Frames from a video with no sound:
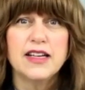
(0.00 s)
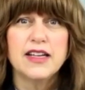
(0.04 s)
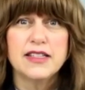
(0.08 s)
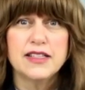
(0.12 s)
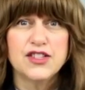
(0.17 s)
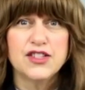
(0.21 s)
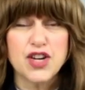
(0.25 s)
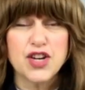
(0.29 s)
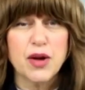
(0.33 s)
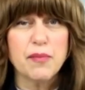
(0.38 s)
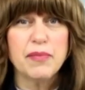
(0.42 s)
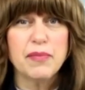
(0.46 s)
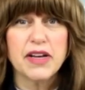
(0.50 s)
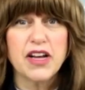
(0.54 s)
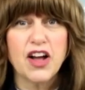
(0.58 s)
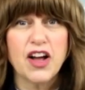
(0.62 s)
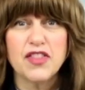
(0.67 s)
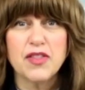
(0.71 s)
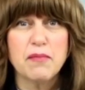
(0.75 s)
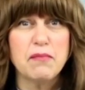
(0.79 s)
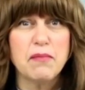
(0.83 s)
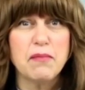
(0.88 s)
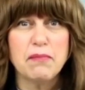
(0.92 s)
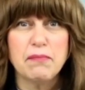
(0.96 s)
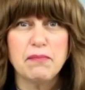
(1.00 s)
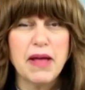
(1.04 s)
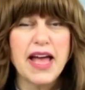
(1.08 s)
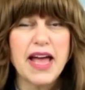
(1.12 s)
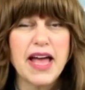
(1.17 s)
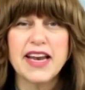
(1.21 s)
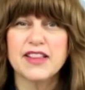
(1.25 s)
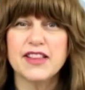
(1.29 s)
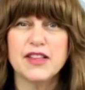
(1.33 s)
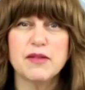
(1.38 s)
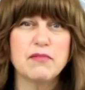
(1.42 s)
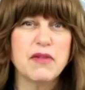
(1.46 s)
is jumping on the
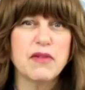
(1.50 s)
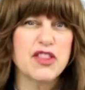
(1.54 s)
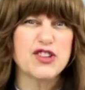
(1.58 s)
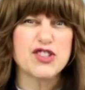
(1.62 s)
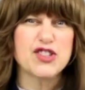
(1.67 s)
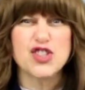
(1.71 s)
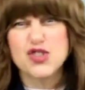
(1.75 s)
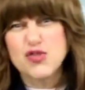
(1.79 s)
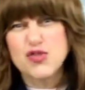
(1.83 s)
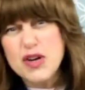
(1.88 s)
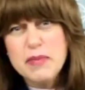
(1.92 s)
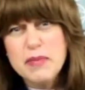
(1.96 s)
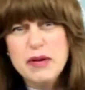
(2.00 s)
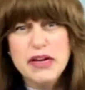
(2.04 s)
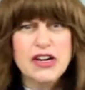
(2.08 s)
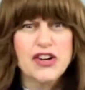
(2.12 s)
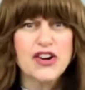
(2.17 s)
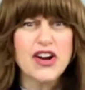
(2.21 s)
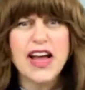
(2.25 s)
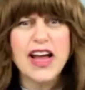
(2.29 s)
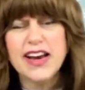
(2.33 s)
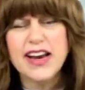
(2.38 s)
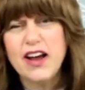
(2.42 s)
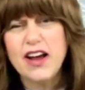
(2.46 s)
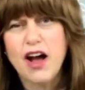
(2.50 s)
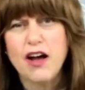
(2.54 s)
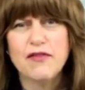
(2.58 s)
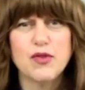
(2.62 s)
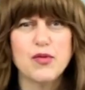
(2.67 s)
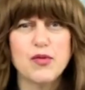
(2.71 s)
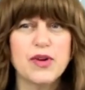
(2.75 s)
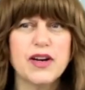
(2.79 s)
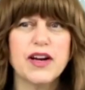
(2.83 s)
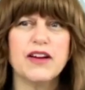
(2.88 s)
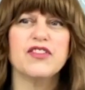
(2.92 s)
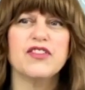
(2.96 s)
bed and the mother's screaming her head off
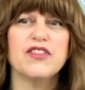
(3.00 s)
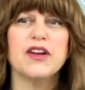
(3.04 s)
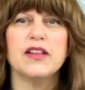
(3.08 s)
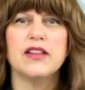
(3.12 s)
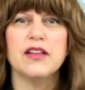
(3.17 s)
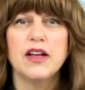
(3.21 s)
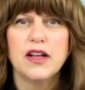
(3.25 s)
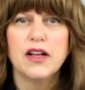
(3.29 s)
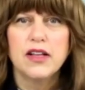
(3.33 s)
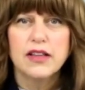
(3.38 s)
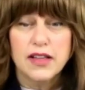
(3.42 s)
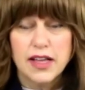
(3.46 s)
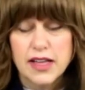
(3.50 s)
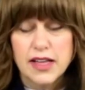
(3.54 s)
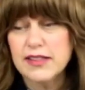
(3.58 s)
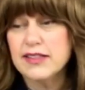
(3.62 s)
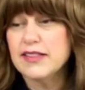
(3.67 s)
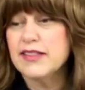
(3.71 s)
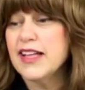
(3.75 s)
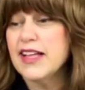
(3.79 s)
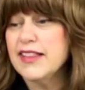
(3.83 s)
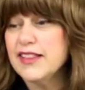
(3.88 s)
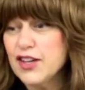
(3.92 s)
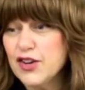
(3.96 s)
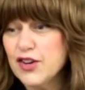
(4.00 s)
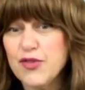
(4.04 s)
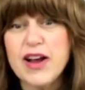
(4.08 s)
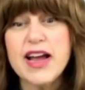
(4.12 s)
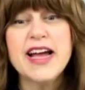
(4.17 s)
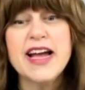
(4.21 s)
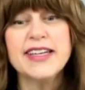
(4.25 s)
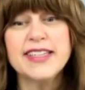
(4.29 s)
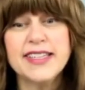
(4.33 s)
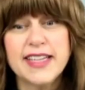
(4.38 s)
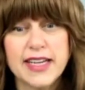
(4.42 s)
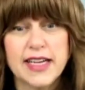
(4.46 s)
or whatever and then then the
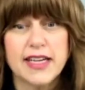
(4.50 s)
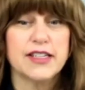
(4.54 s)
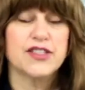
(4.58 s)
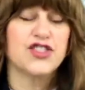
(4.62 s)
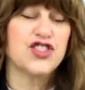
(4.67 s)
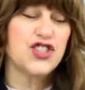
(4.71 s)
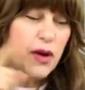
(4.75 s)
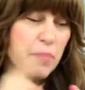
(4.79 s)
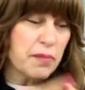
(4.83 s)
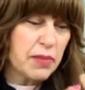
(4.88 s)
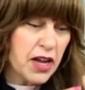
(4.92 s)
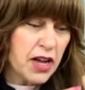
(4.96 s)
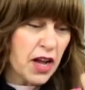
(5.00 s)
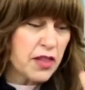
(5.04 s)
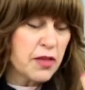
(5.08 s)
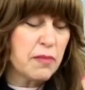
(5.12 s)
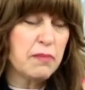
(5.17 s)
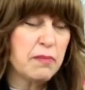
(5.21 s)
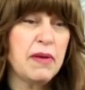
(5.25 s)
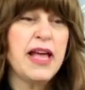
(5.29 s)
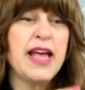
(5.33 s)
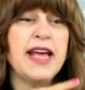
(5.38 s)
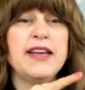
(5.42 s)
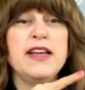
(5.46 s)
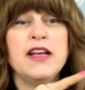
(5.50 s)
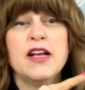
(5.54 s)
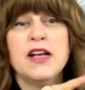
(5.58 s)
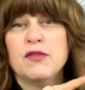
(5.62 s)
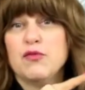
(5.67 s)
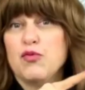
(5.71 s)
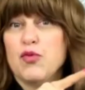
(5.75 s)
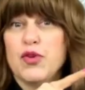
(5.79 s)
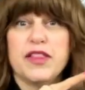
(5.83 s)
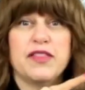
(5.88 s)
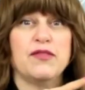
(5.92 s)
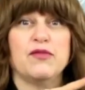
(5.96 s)
grandkid is jumping on the bed
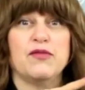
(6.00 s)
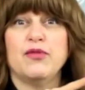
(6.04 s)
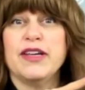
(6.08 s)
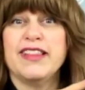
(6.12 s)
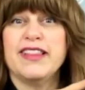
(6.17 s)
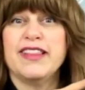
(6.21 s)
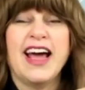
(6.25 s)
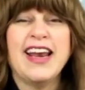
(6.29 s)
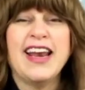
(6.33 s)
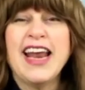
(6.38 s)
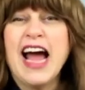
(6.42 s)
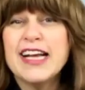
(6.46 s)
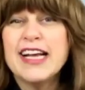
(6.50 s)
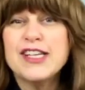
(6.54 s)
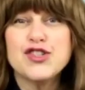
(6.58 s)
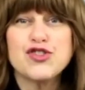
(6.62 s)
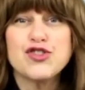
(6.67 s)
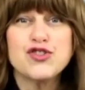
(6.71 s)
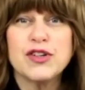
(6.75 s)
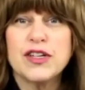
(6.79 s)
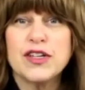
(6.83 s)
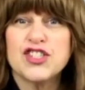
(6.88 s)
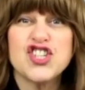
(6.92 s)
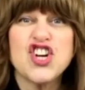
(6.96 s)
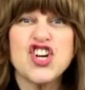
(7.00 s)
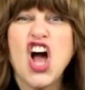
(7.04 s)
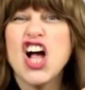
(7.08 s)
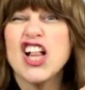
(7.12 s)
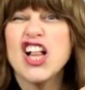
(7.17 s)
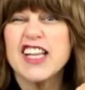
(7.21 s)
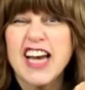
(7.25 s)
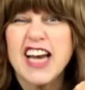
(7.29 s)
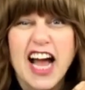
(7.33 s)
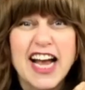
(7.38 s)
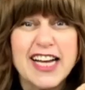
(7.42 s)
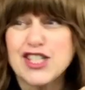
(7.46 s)
with with an ice a
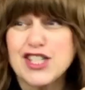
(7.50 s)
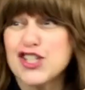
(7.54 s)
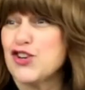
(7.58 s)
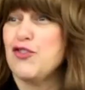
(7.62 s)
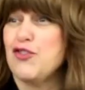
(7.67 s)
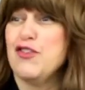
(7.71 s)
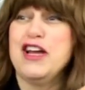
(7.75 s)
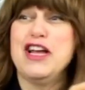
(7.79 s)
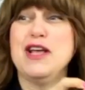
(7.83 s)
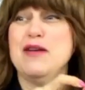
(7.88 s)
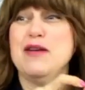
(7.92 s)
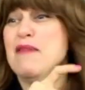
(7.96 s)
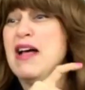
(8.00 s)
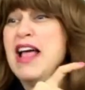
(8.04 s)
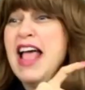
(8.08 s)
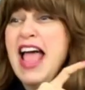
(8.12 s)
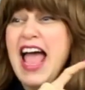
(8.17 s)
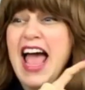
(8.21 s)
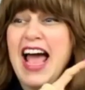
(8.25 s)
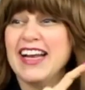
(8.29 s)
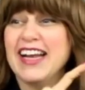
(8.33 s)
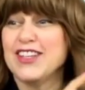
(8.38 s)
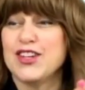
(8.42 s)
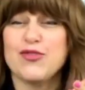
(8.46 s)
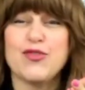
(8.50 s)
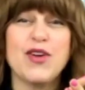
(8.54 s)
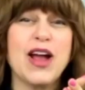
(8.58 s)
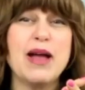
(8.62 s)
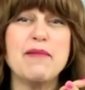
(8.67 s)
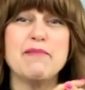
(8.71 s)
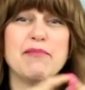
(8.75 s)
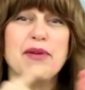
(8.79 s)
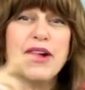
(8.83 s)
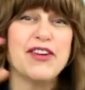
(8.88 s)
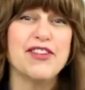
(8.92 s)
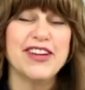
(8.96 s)
chocolate ice cream and
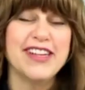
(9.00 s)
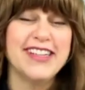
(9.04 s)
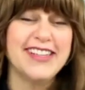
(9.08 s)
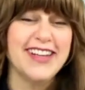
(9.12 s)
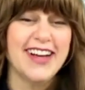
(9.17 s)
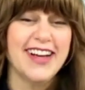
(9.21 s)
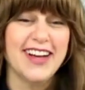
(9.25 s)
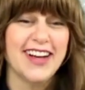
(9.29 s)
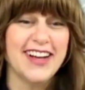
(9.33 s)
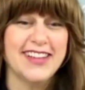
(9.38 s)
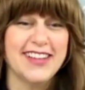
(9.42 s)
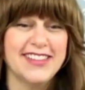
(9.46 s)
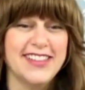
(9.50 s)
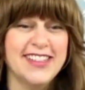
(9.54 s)
cranberry uh,